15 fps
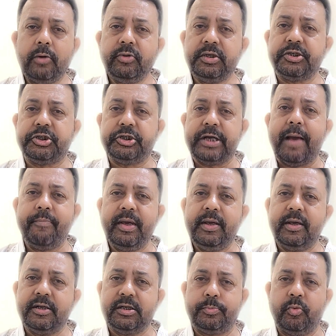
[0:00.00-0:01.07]
this jamming
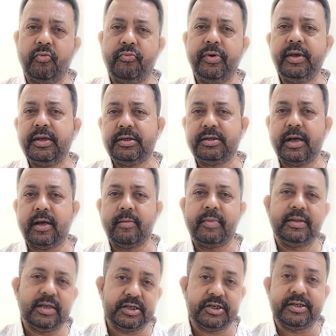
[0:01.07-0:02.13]
and spoofing is done by
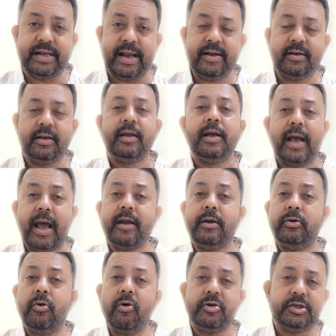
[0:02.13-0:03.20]
the state and
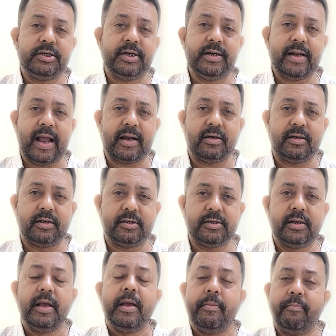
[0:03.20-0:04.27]
non-state
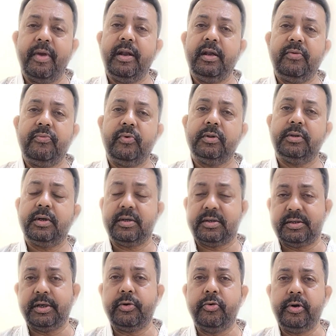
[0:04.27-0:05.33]
actors mainly for the
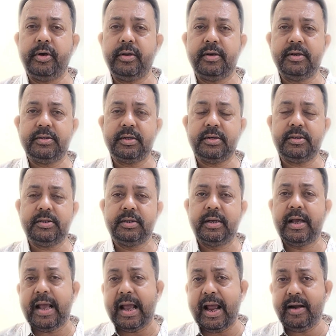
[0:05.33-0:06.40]
security reasons
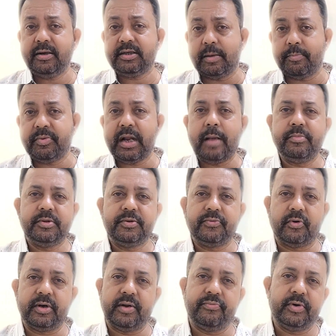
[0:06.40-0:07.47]
and sometimes for
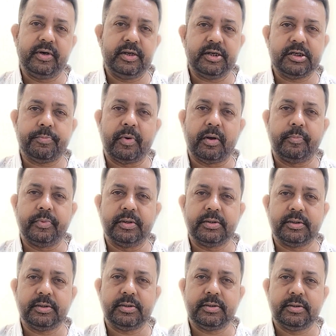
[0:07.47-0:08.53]
nefarious
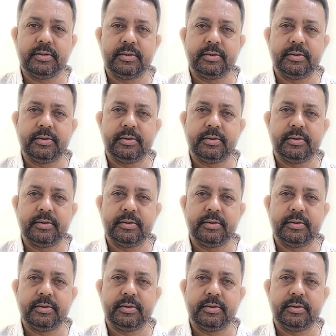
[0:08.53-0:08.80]
purposes.